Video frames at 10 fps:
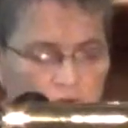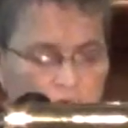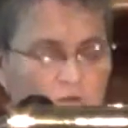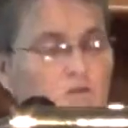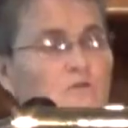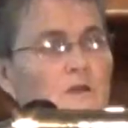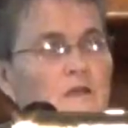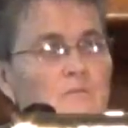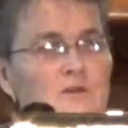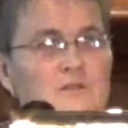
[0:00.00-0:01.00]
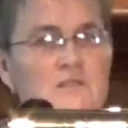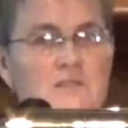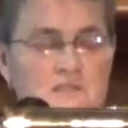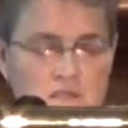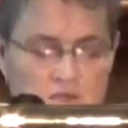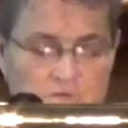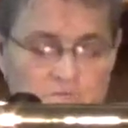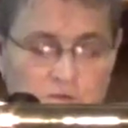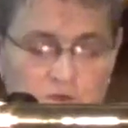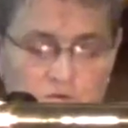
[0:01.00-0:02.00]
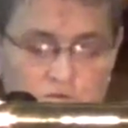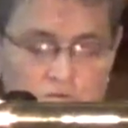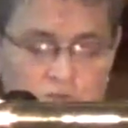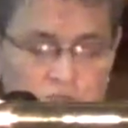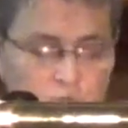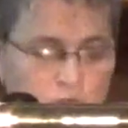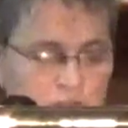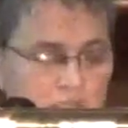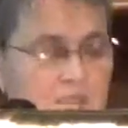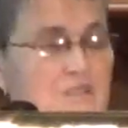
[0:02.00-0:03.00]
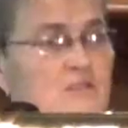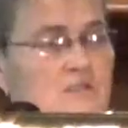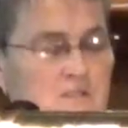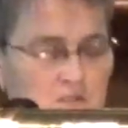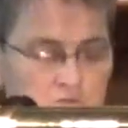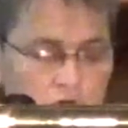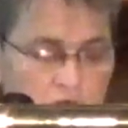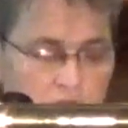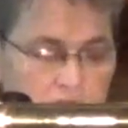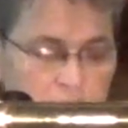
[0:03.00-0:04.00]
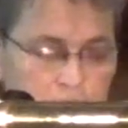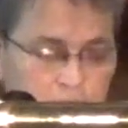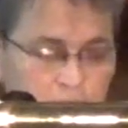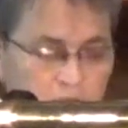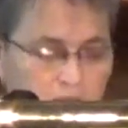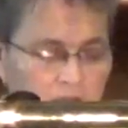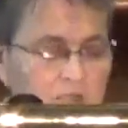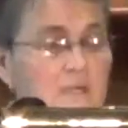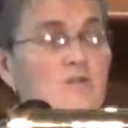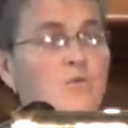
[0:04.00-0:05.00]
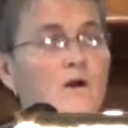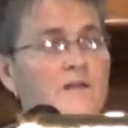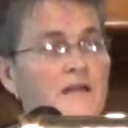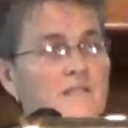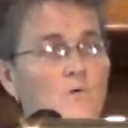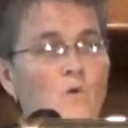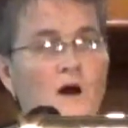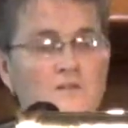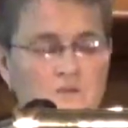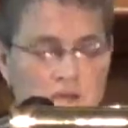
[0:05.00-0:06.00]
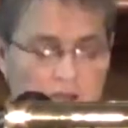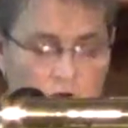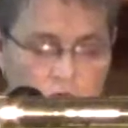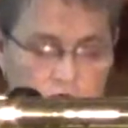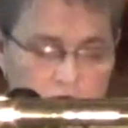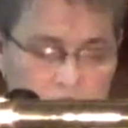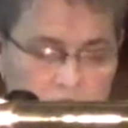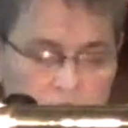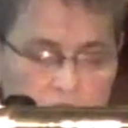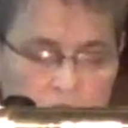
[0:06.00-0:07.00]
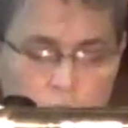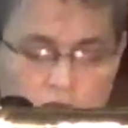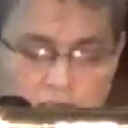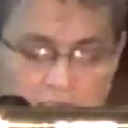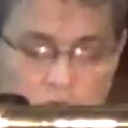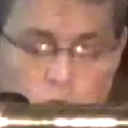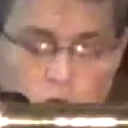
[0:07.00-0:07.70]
given two images of vineyards in which each is described. Each one has a watchtower, one has a